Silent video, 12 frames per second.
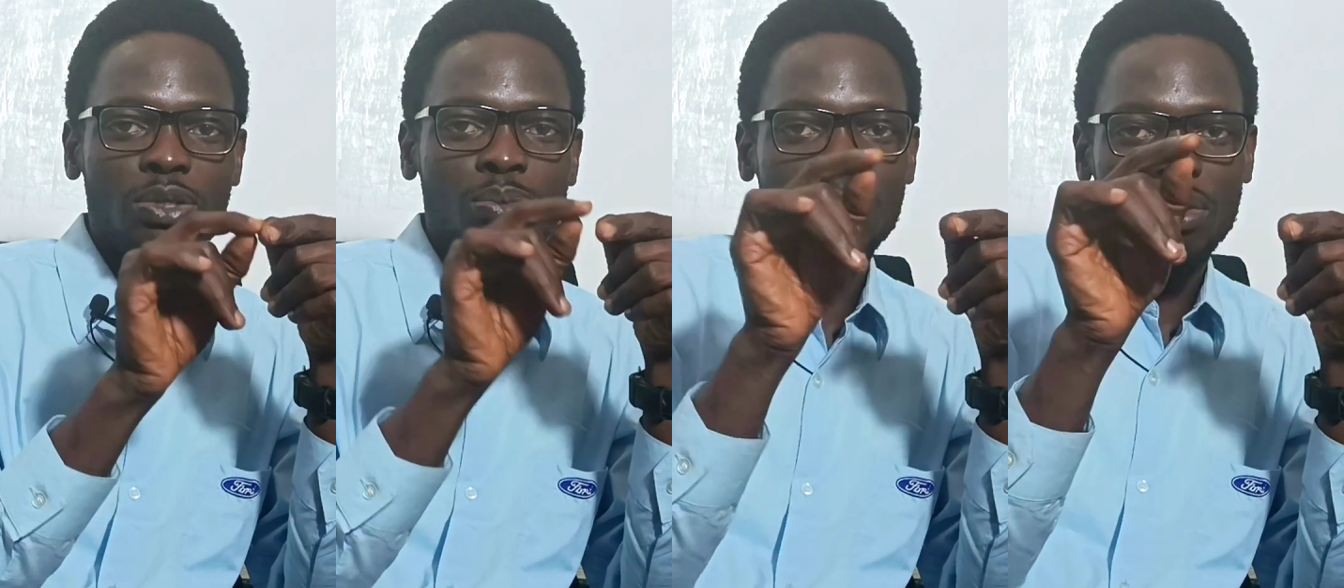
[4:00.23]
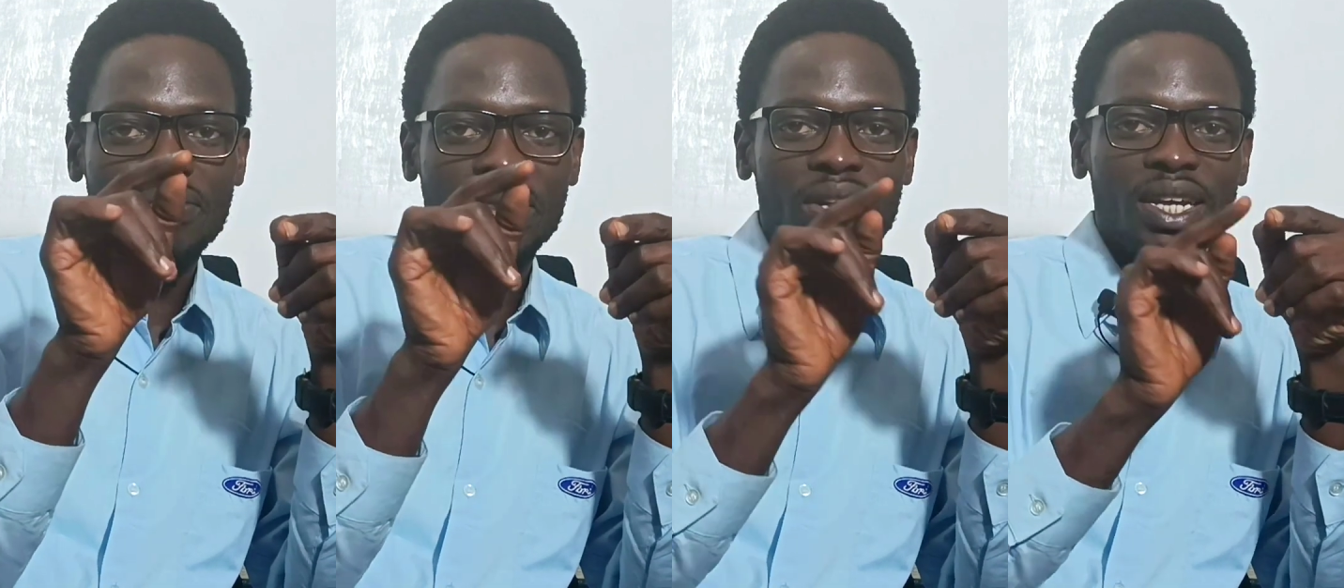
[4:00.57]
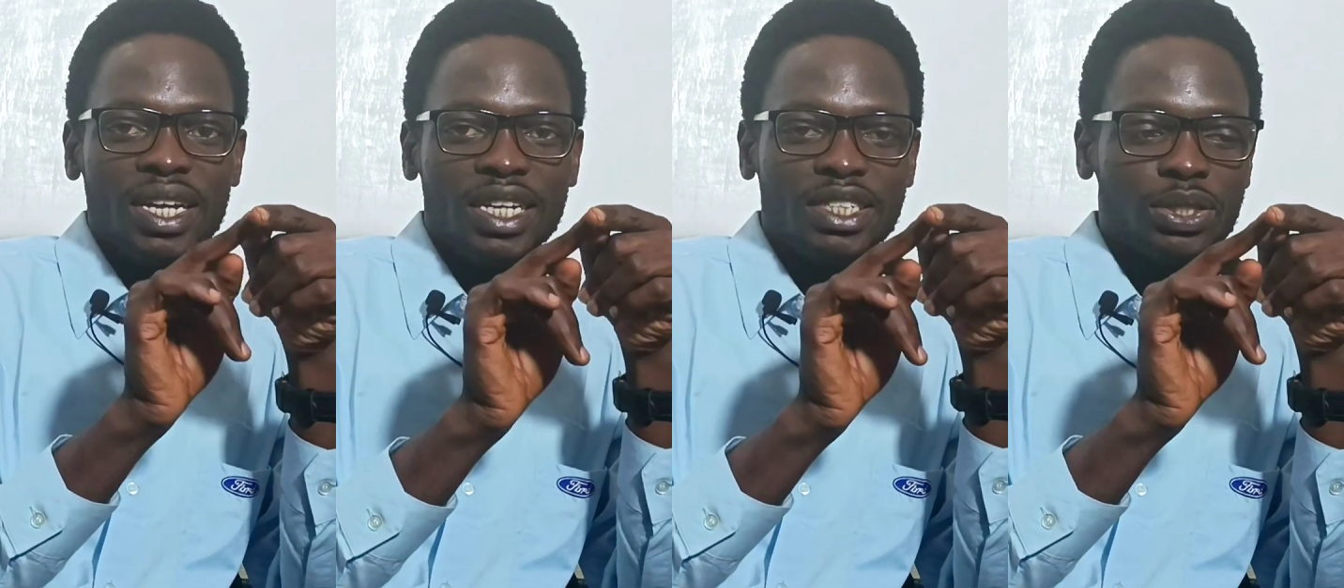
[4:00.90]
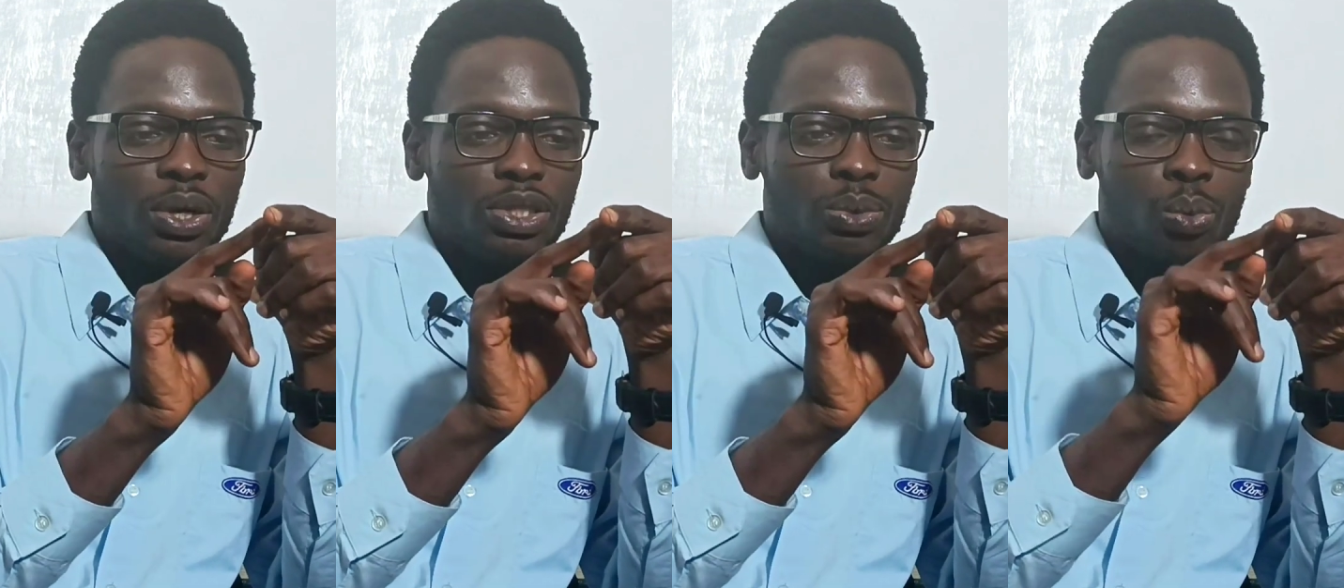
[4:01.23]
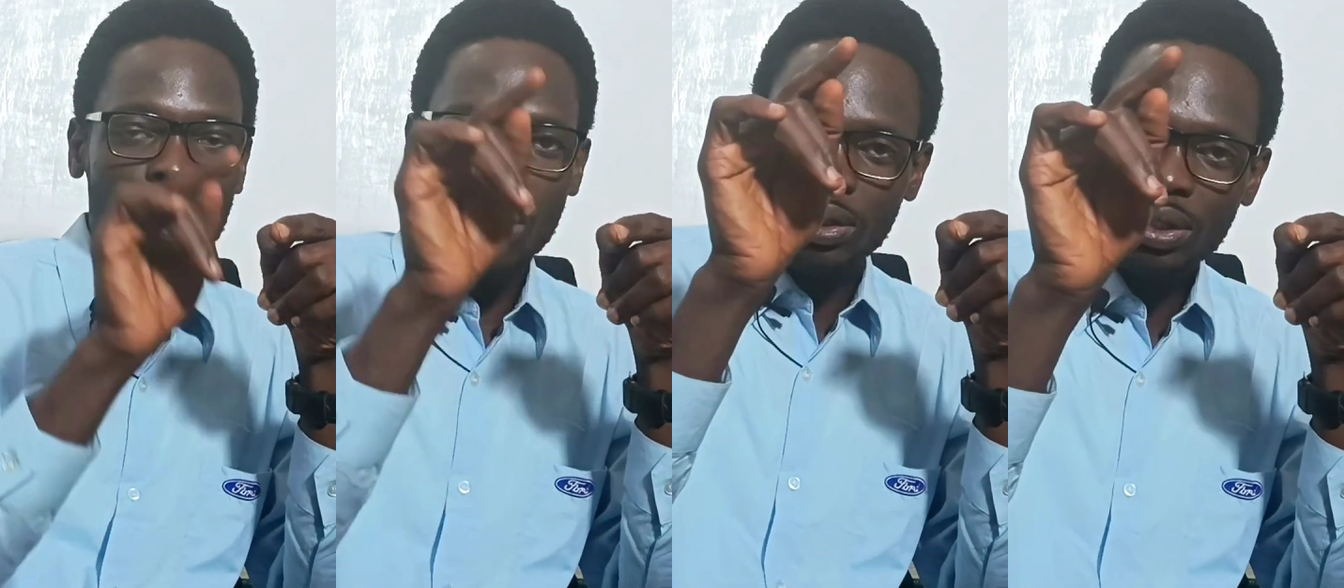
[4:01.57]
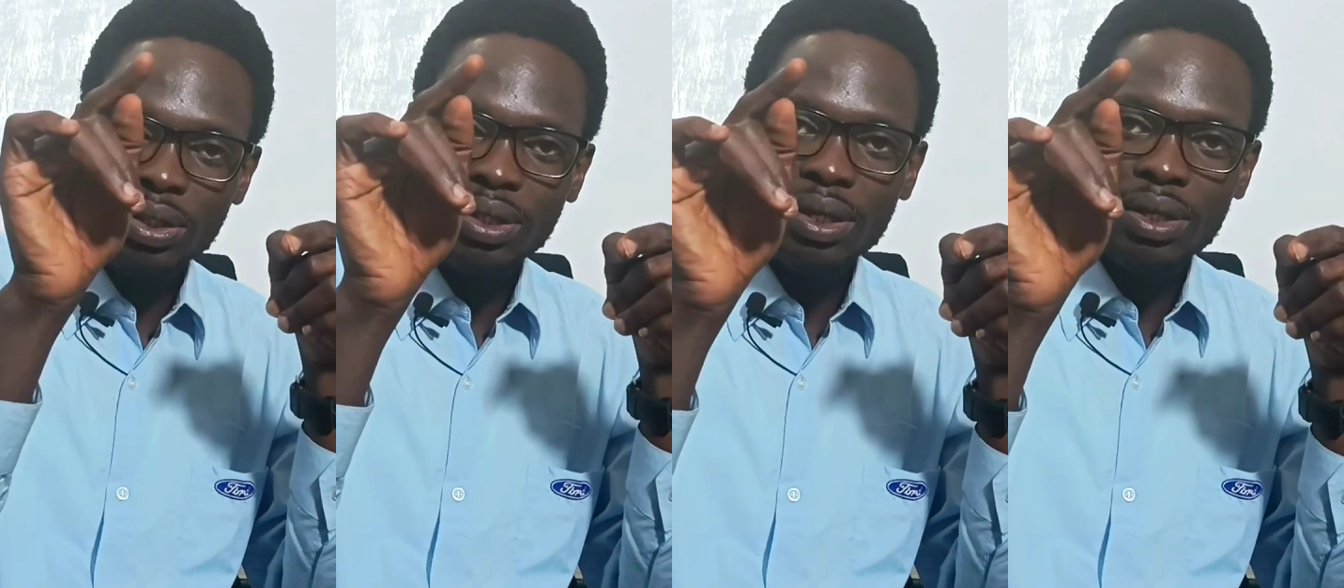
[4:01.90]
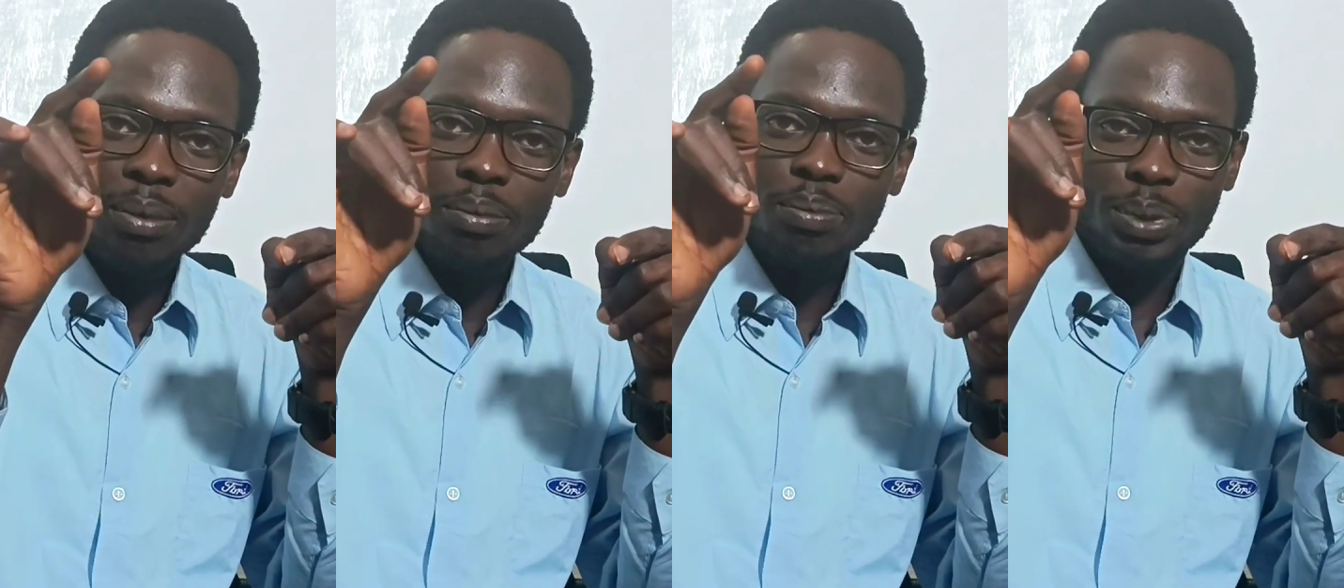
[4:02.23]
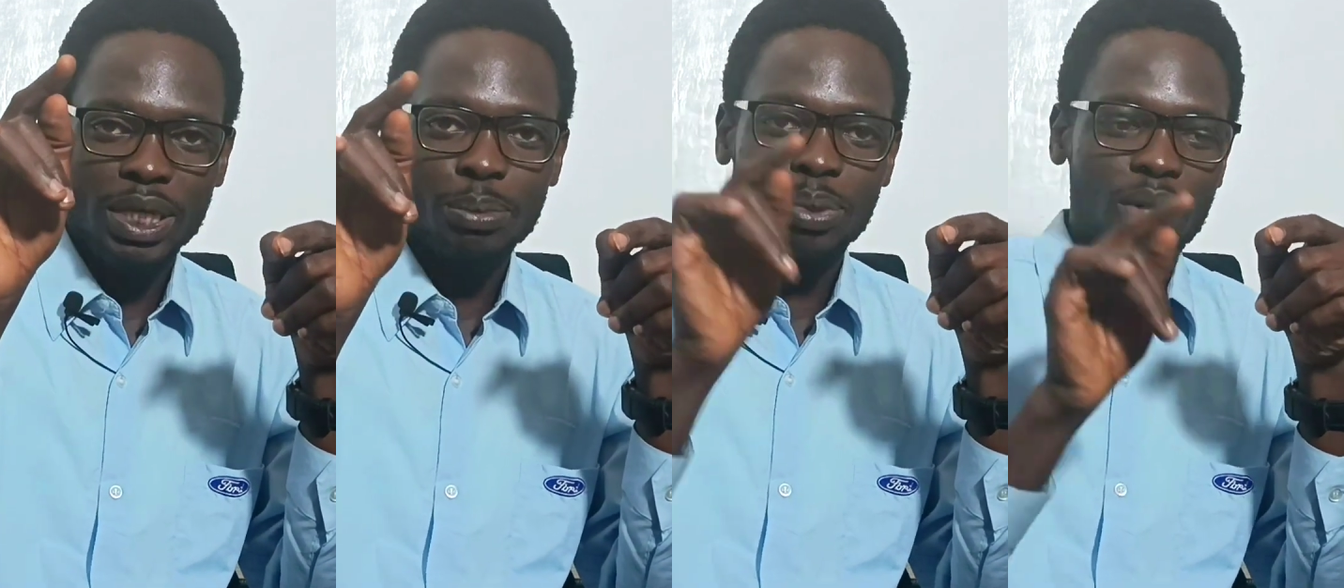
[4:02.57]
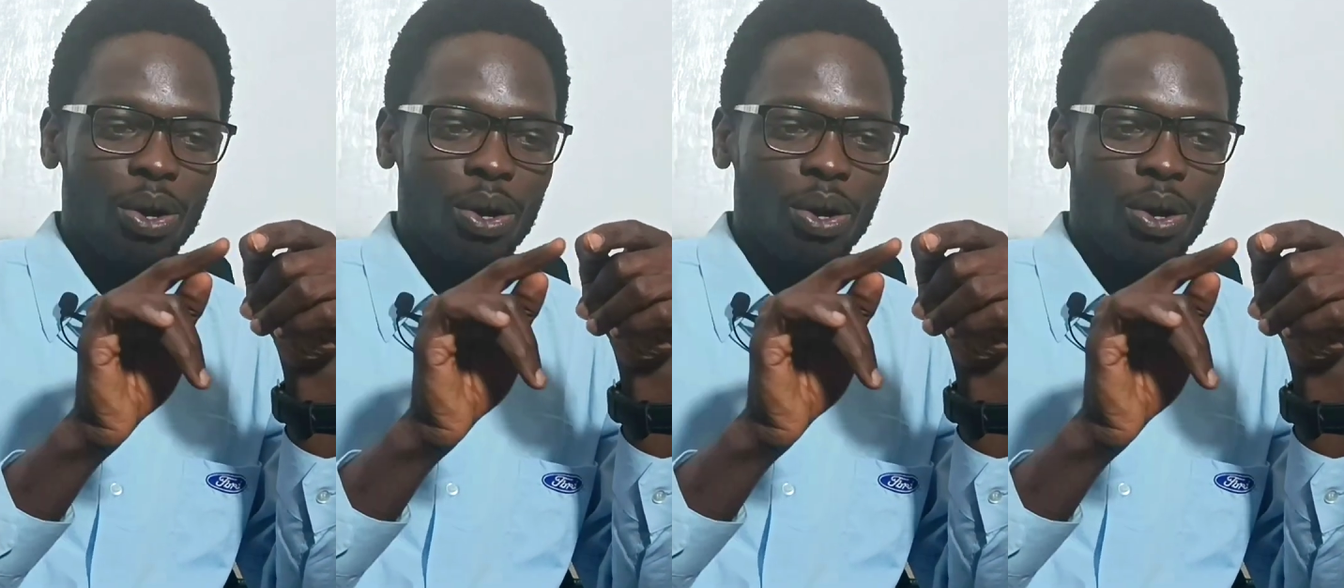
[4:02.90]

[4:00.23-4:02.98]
moved in just 1 pip